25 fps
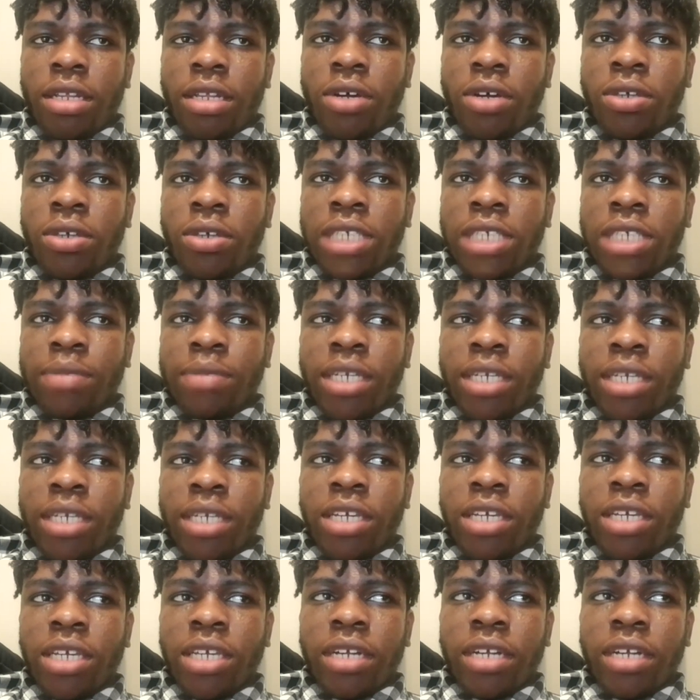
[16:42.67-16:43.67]
course I'm
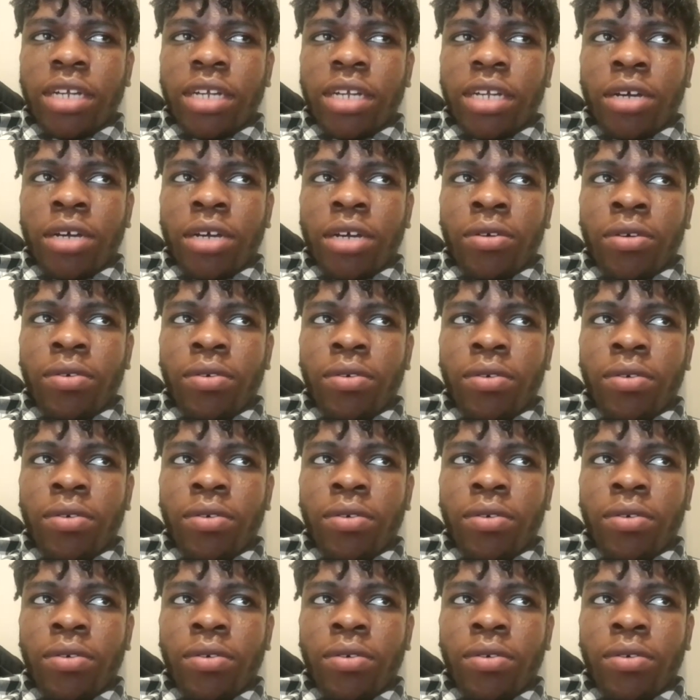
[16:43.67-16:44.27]
taking right now